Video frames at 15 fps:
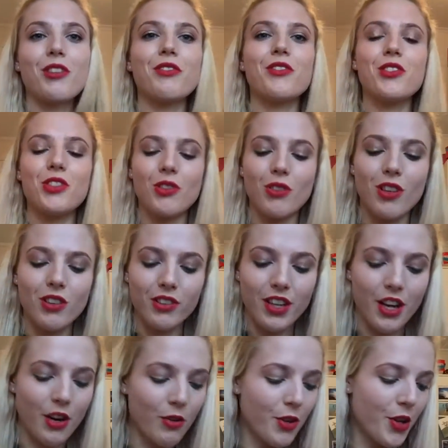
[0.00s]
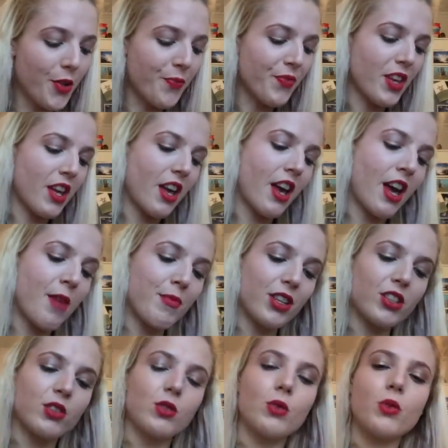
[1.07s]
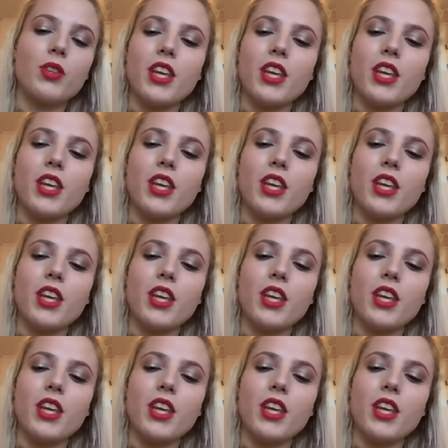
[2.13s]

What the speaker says: on for too long now. I saw